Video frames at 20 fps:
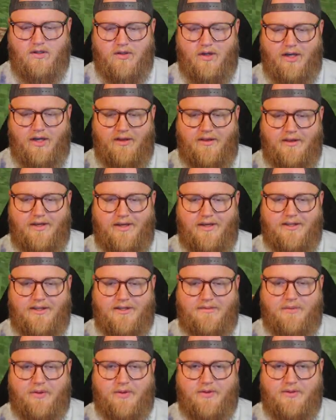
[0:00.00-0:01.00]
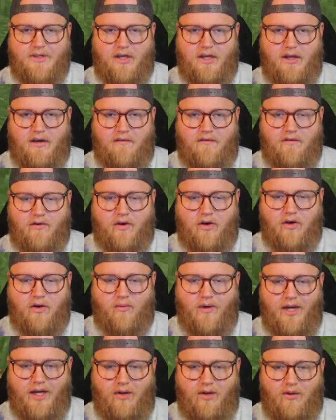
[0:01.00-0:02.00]
I think he's supposed to hover
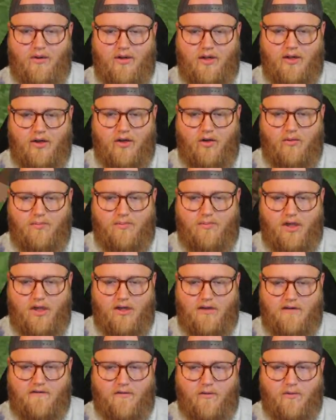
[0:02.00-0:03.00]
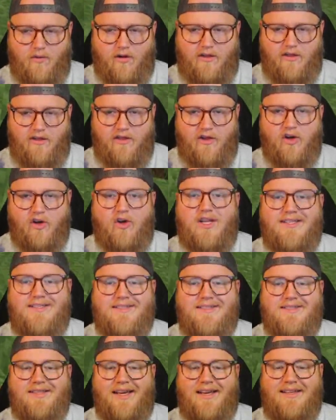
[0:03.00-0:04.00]
around the note block for 30
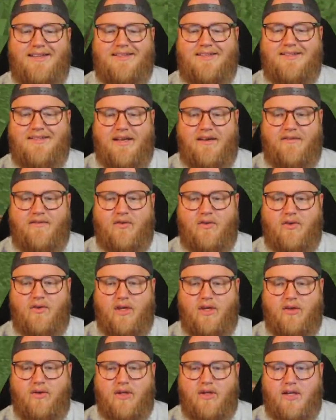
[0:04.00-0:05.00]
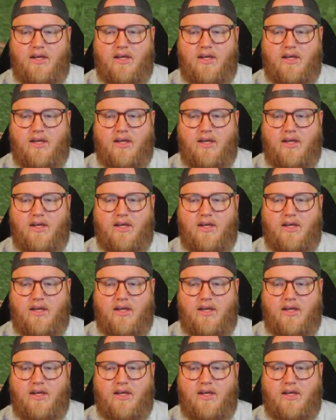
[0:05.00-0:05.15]
seconds after hearing that